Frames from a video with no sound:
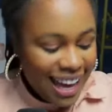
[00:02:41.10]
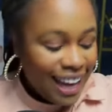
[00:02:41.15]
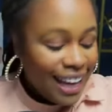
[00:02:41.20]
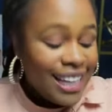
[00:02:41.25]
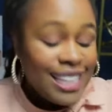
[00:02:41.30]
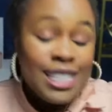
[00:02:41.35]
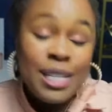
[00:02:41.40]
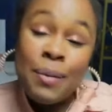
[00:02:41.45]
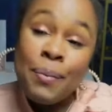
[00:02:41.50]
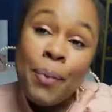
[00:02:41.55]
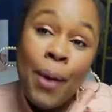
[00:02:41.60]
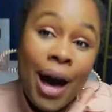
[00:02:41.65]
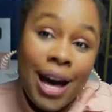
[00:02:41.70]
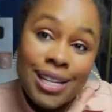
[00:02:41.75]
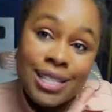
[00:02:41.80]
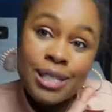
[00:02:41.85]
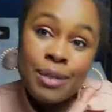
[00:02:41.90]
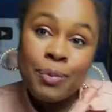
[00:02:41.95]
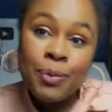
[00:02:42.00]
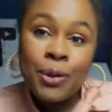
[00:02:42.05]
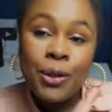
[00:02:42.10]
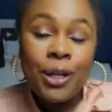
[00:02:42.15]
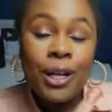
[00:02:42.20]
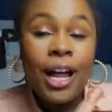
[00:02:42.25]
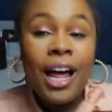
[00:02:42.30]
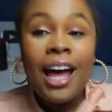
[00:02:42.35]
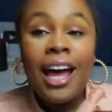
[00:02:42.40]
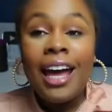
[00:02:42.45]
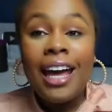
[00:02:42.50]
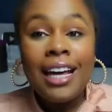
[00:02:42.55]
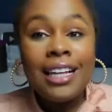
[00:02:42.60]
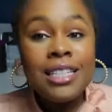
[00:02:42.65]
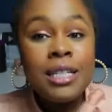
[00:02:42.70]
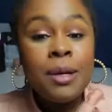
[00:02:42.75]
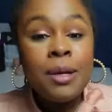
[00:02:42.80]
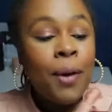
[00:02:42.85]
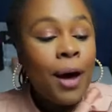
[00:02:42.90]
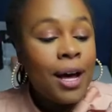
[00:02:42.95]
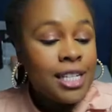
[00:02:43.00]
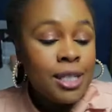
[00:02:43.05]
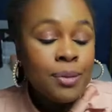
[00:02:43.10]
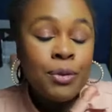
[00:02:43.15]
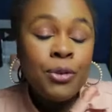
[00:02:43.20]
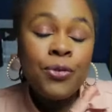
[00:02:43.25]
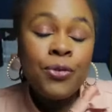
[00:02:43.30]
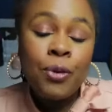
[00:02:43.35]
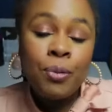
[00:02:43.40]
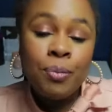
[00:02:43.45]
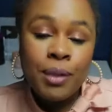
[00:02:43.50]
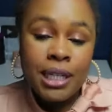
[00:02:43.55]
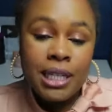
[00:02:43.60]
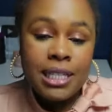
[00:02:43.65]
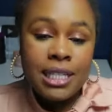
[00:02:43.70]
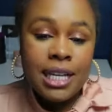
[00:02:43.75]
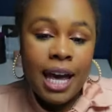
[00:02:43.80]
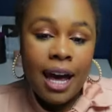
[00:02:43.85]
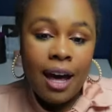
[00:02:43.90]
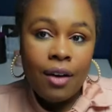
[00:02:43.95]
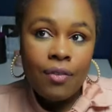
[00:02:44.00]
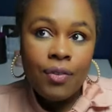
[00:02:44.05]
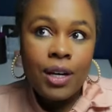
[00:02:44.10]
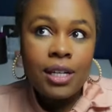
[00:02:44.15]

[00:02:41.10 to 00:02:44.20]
it's impossible. It's impossible for me to have